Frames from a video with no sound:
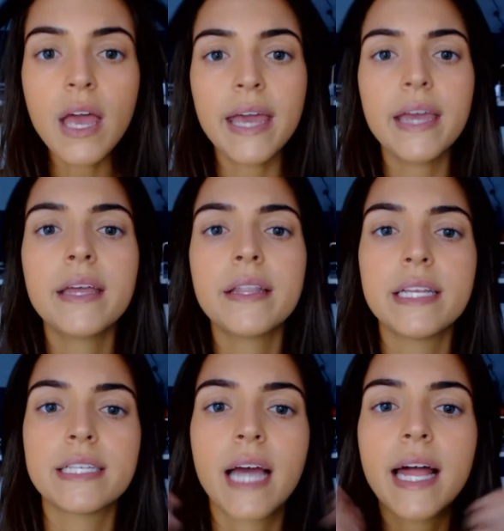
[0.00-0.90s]
And
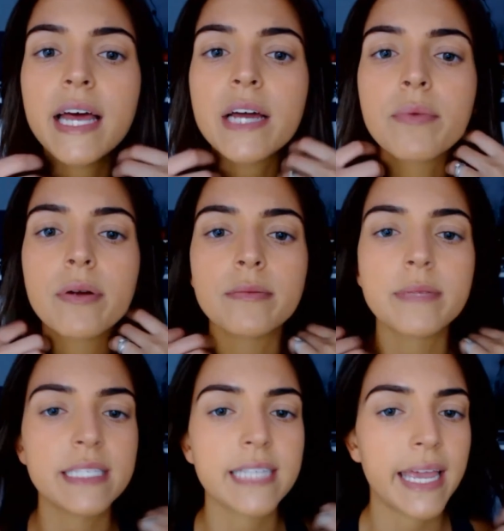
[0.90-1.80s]
this color, I'd
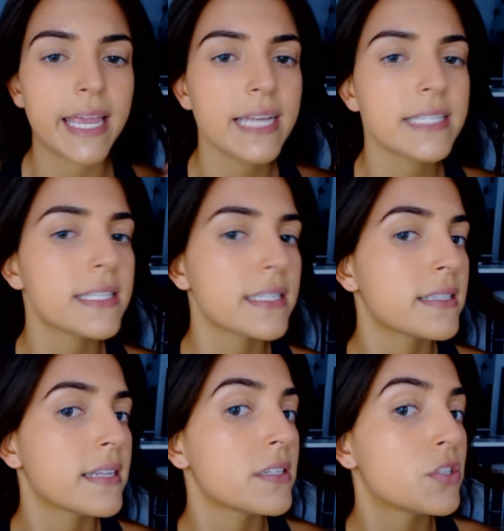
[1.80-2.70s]
probably say yes, this
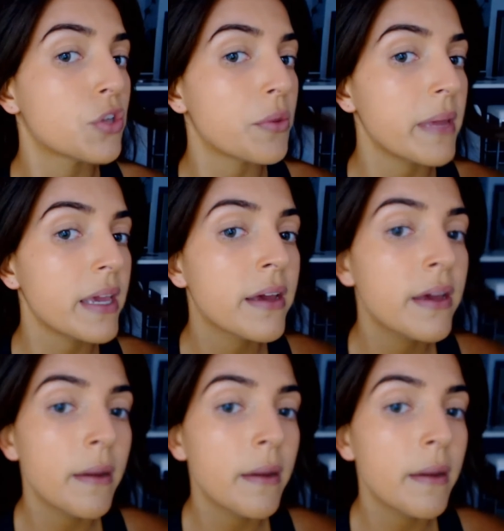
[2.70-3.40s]
does suit me.